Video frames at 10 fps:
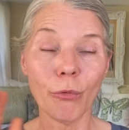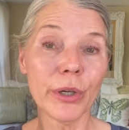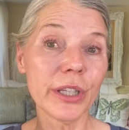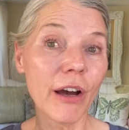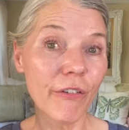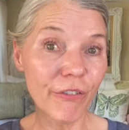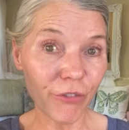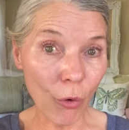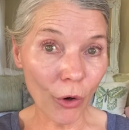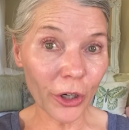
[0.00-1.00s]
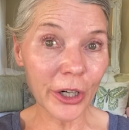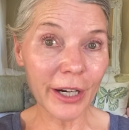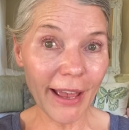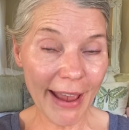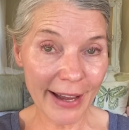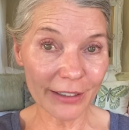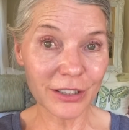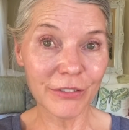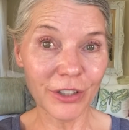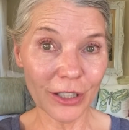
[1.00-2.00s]
with 4
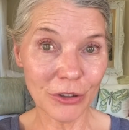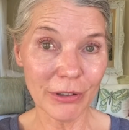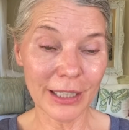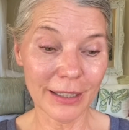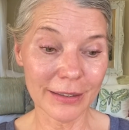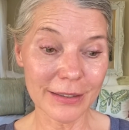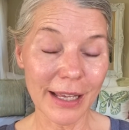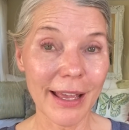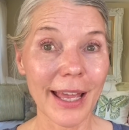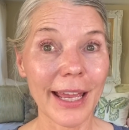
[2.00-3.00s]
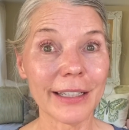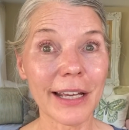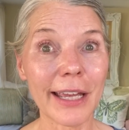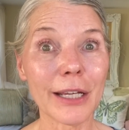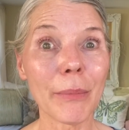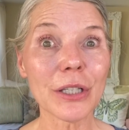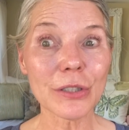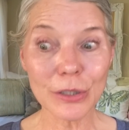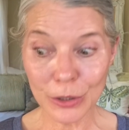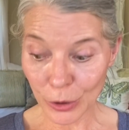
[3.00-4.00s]
active ingredients. And I am
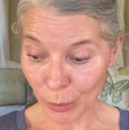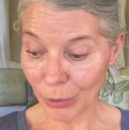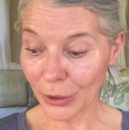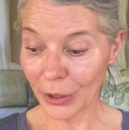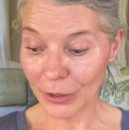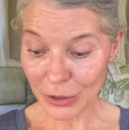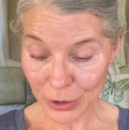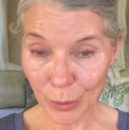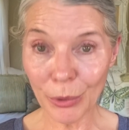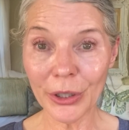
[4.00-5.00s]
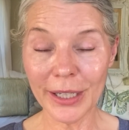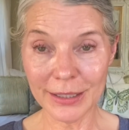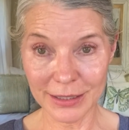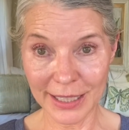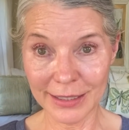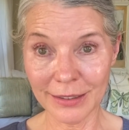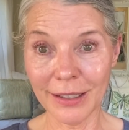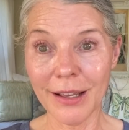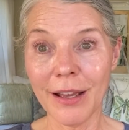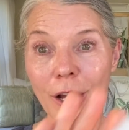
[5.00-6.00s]
super, super excited
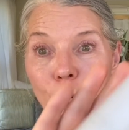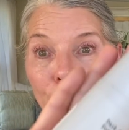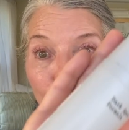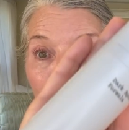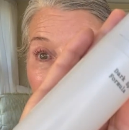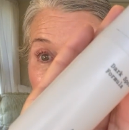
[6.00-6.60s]
about my